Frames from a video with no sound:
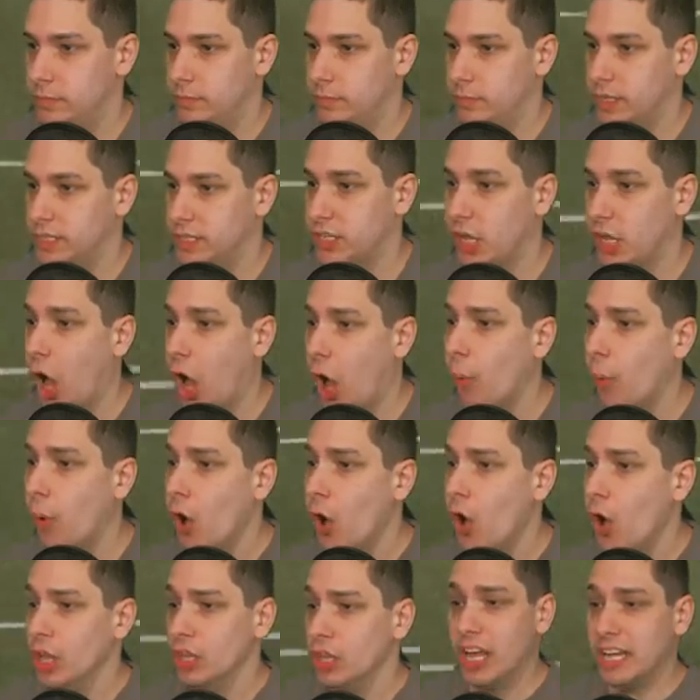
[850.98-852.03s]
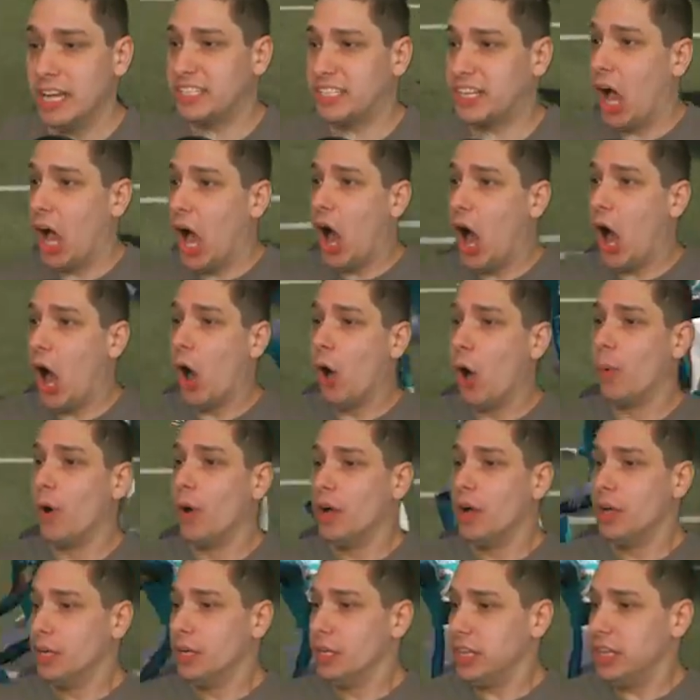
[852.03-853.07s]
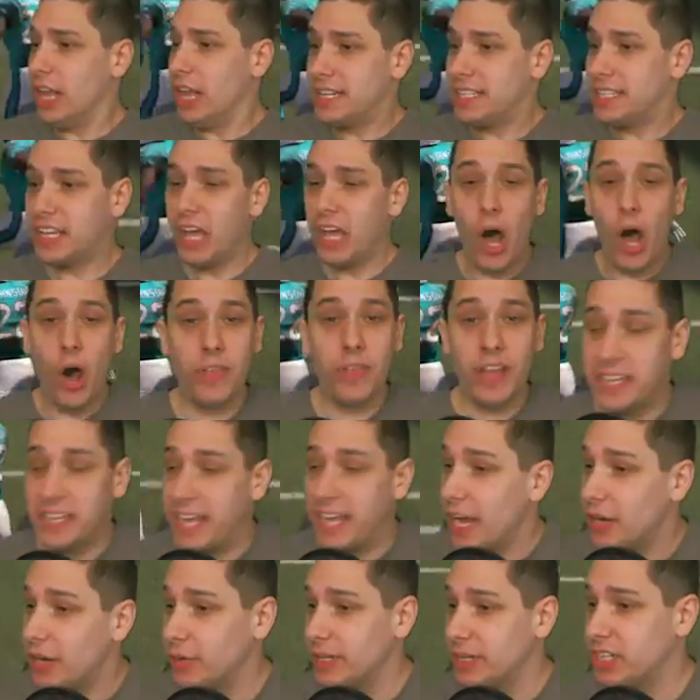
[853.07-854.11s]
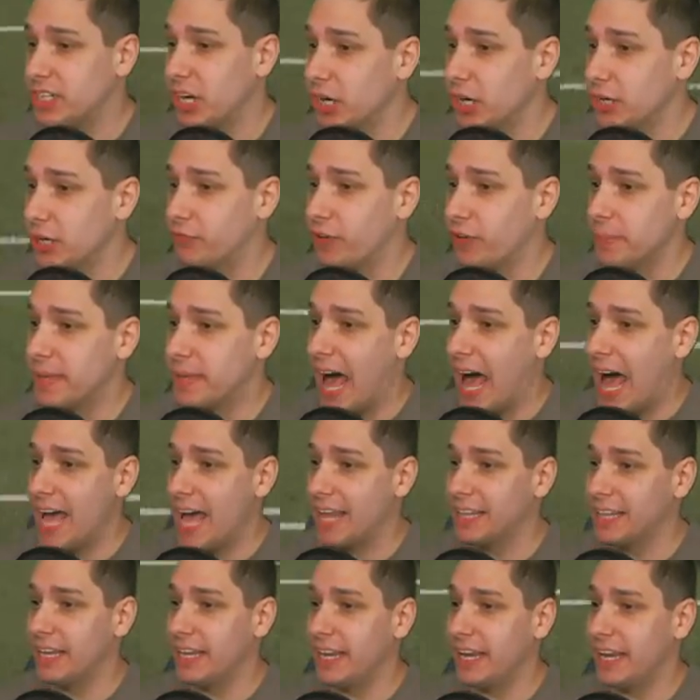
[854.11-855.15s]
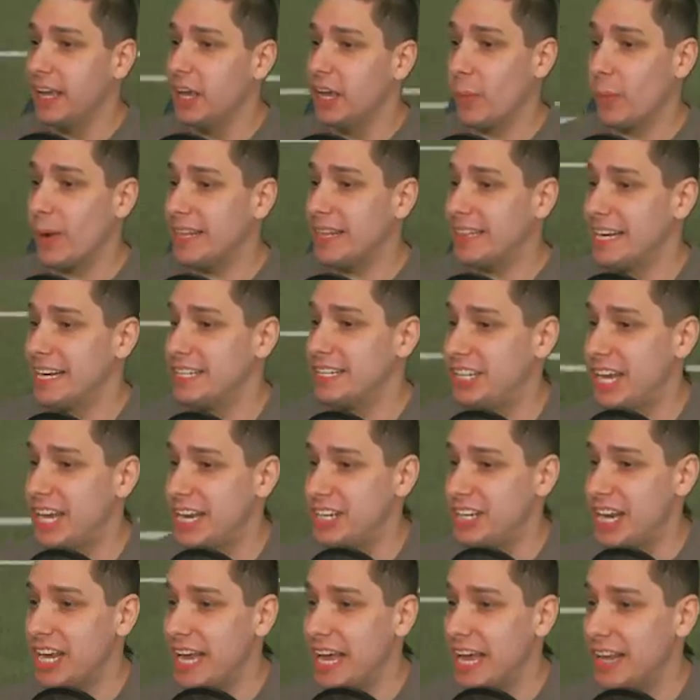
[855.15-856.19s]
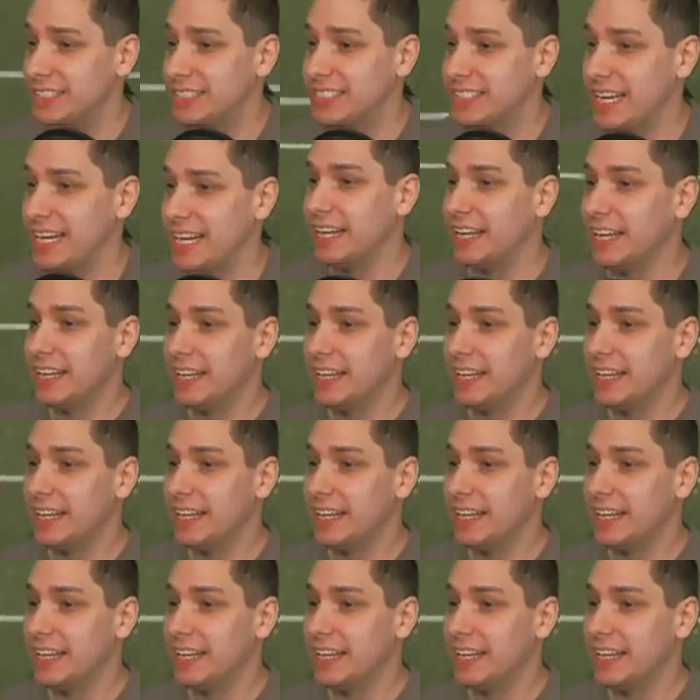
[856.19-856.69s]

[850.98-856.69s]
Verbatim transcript: Let's go. Let's go. Let's go. The kick return from Conley. Oh, wait, that's J.J. Nelson.